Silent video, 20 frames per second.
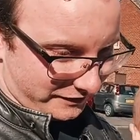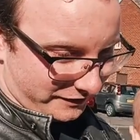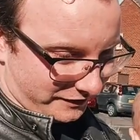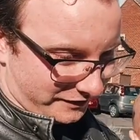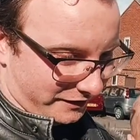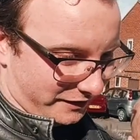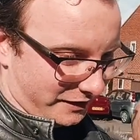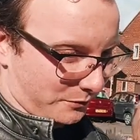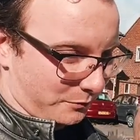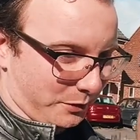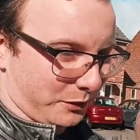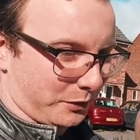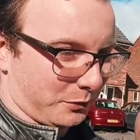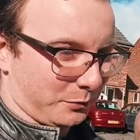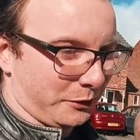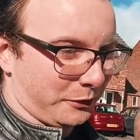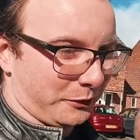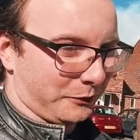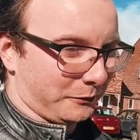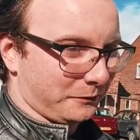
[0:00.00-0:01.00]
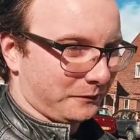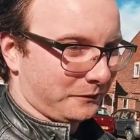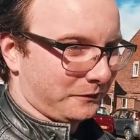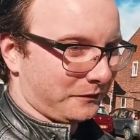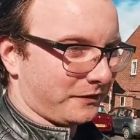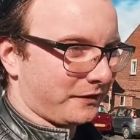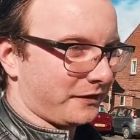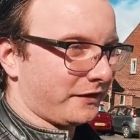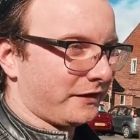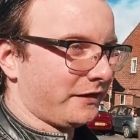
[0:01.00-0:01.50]
I didn't pick them up. No,
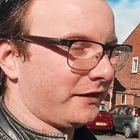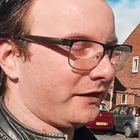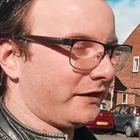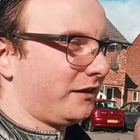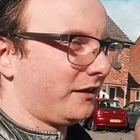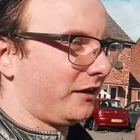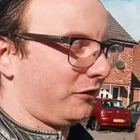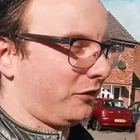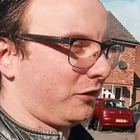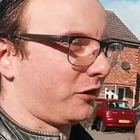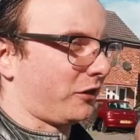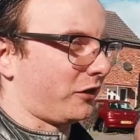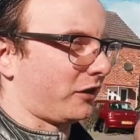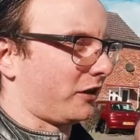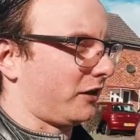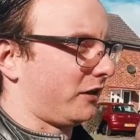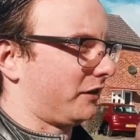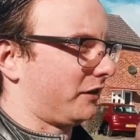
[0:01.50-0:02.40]
you didn't. Have you got the keys?